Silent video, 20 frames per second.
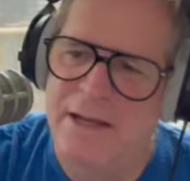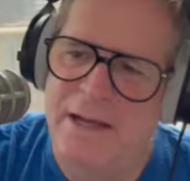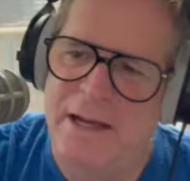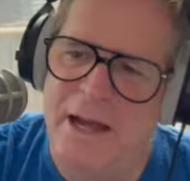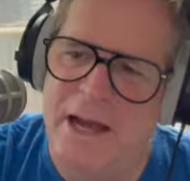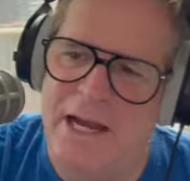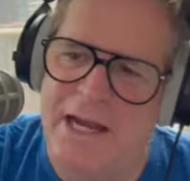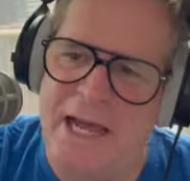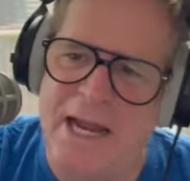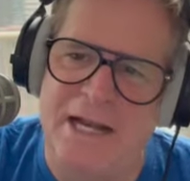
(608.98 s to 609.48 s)

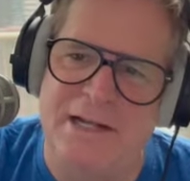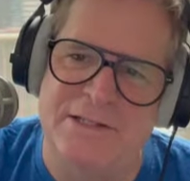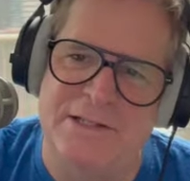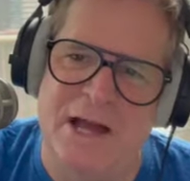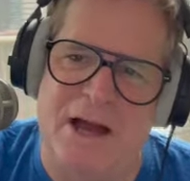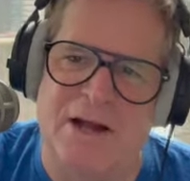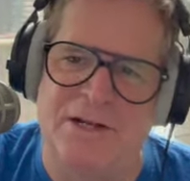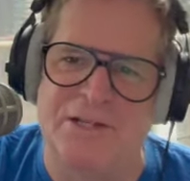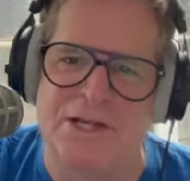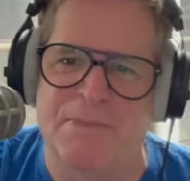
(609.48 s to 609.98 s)
I got to
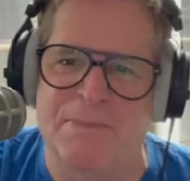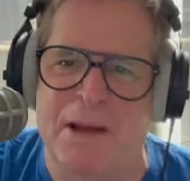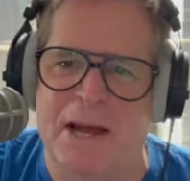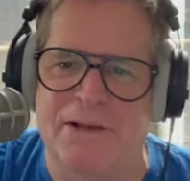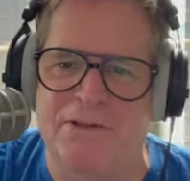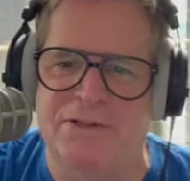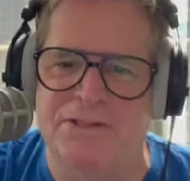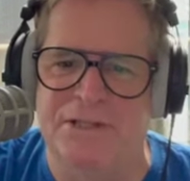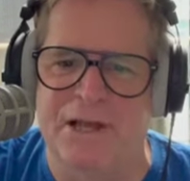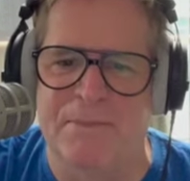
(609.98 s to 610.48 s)
talk to you
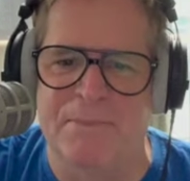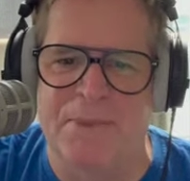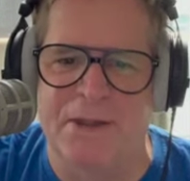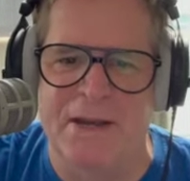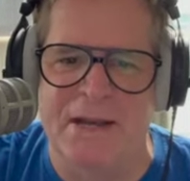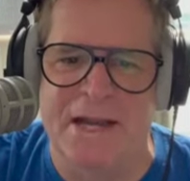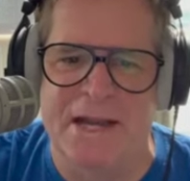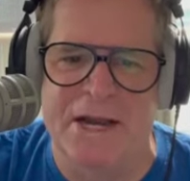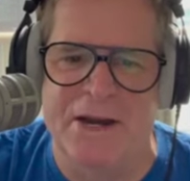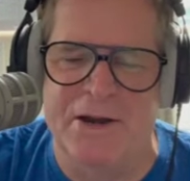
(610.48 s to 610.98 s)
about something
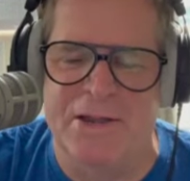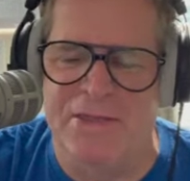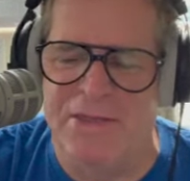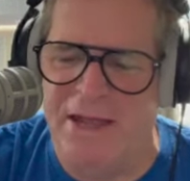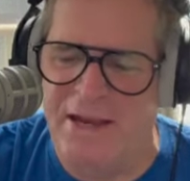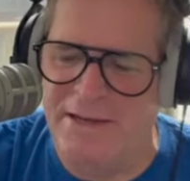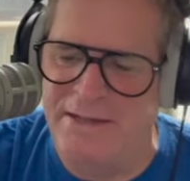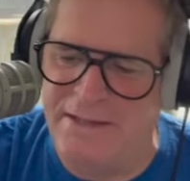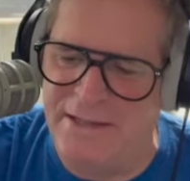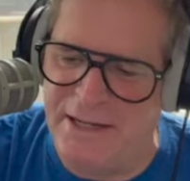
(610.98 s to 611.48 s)
here
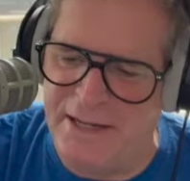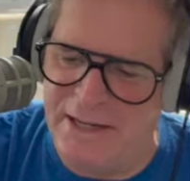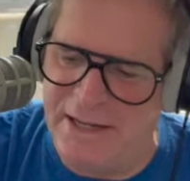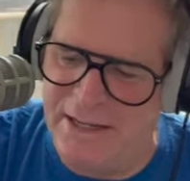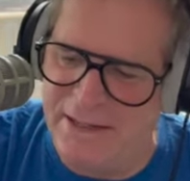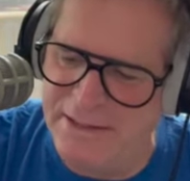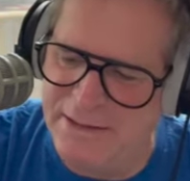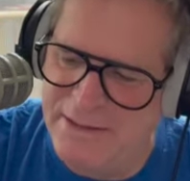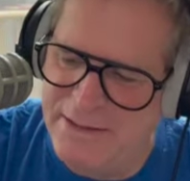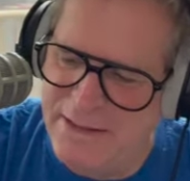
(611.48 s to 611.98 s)
that
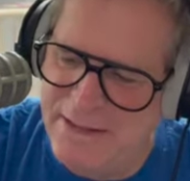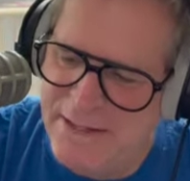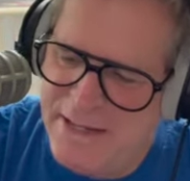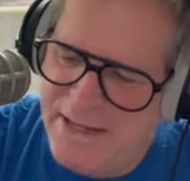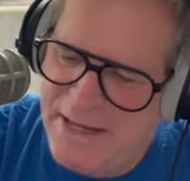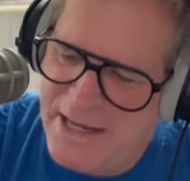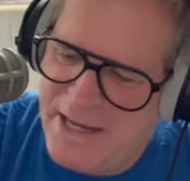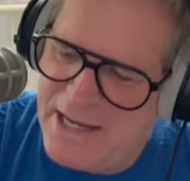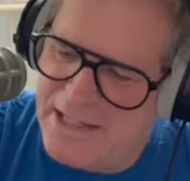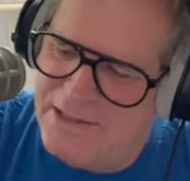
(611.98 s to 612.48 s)

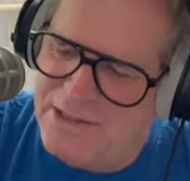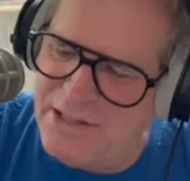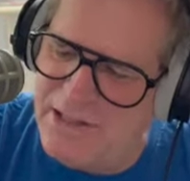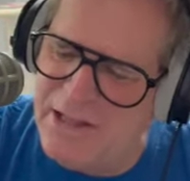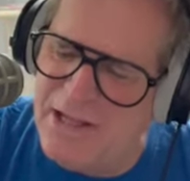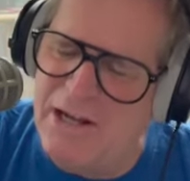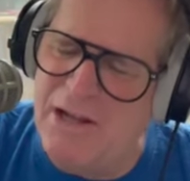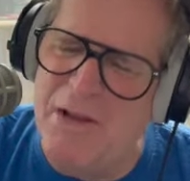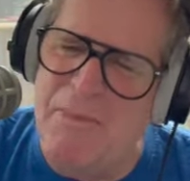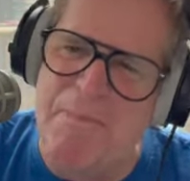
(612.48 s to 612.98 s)
it's a
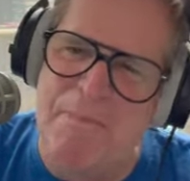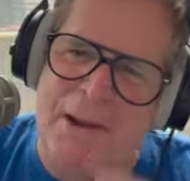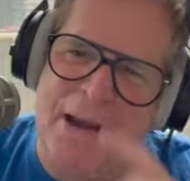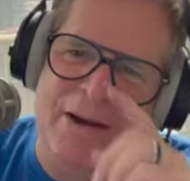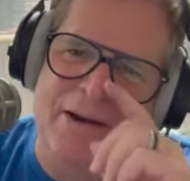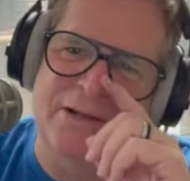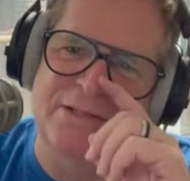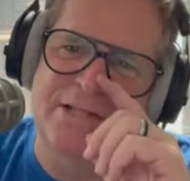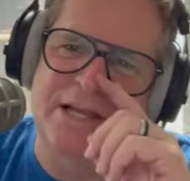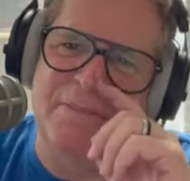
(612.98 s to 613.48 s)
little
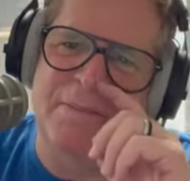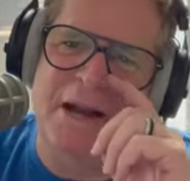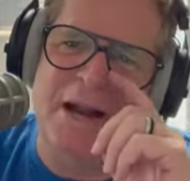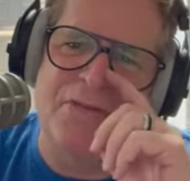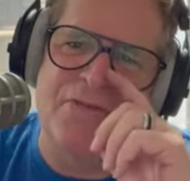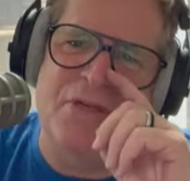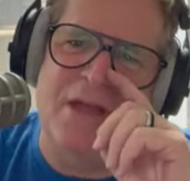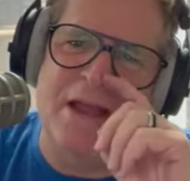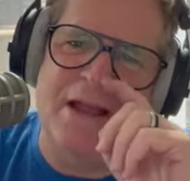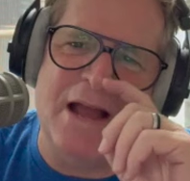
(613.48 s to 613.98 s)
embarrassing, but I
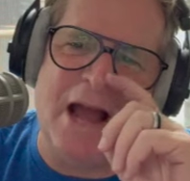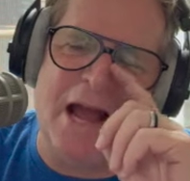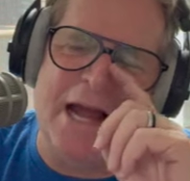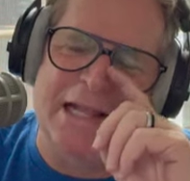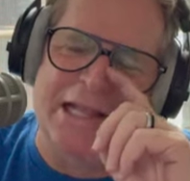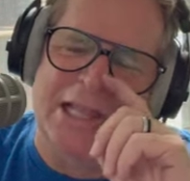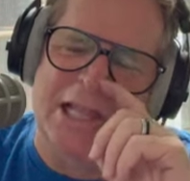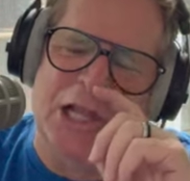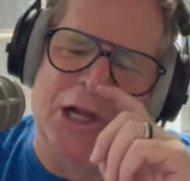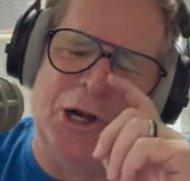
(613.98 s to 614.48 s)
think I
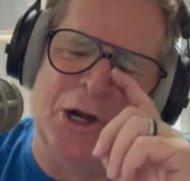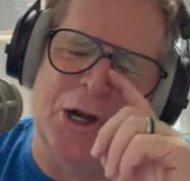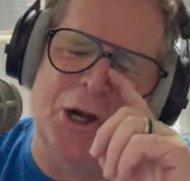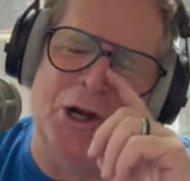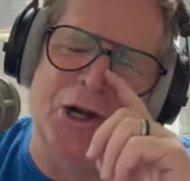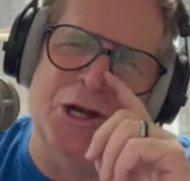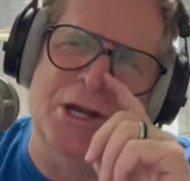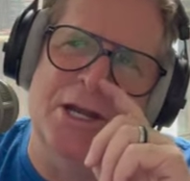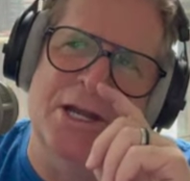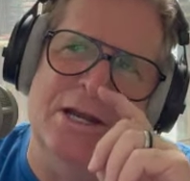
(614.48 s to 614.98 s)

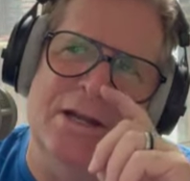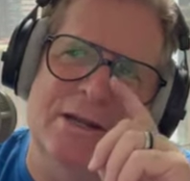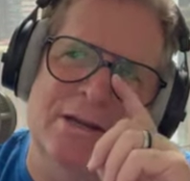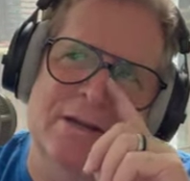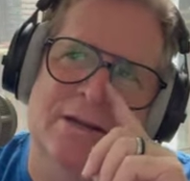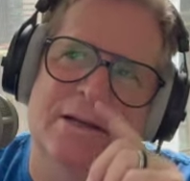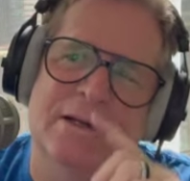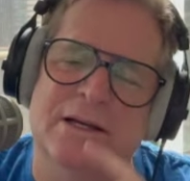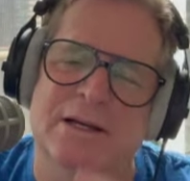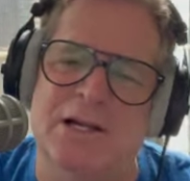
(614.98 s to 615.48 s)
learned
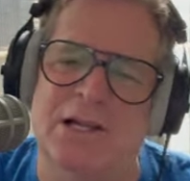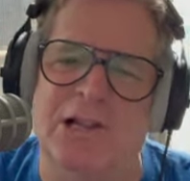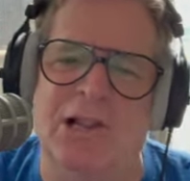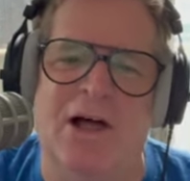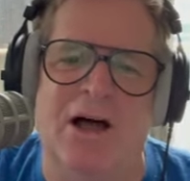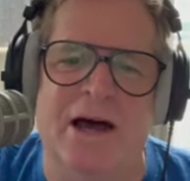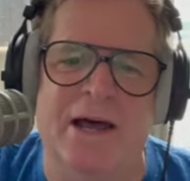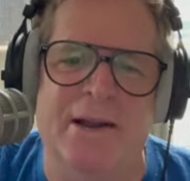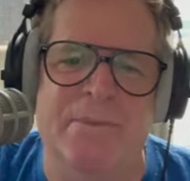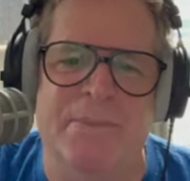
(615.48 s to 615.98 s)
a
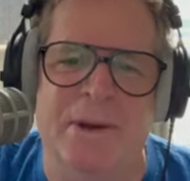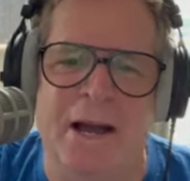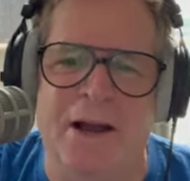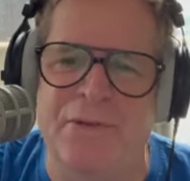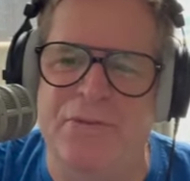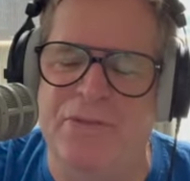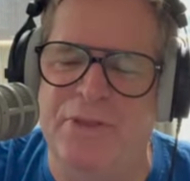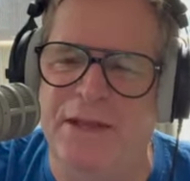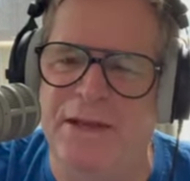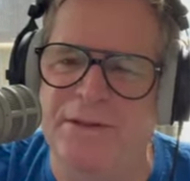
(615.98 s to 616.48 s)
lot
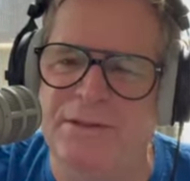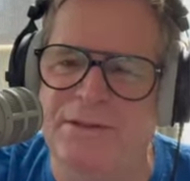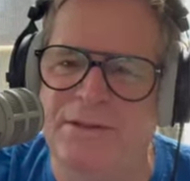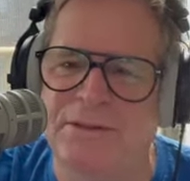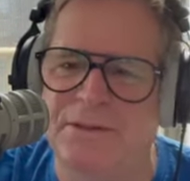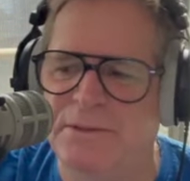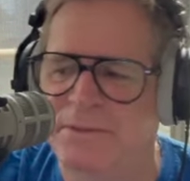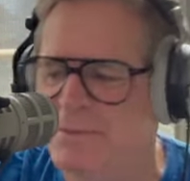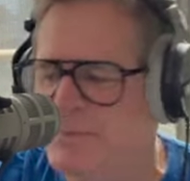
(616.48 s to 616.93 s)
about this.